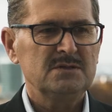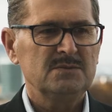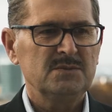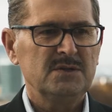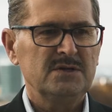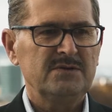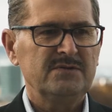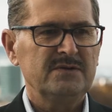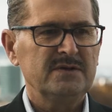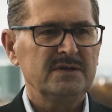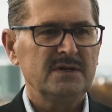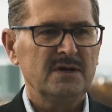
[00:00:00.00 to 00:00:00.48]

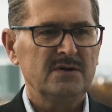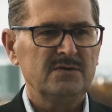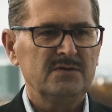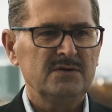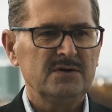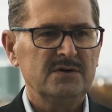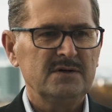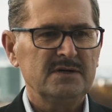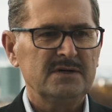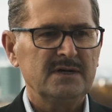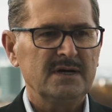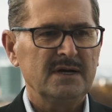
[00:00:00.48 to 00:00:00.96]
between their
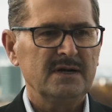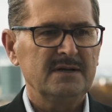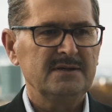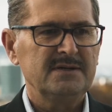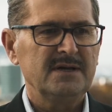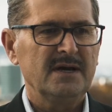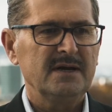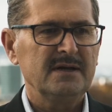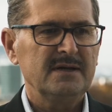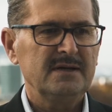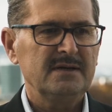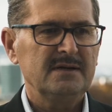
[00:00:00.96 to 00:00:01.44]
work and
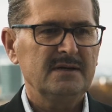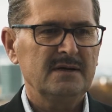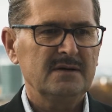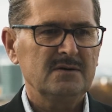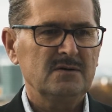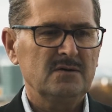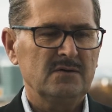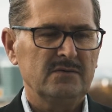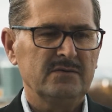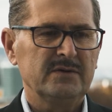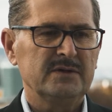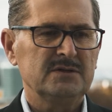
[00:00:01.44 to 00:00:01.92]
their inner
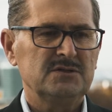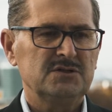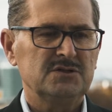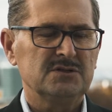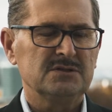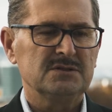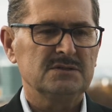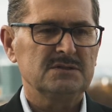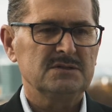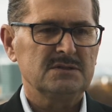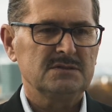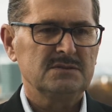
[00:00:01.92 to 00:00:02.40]

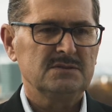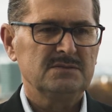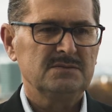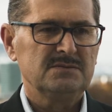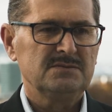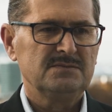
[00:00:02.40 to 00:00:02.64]
connections.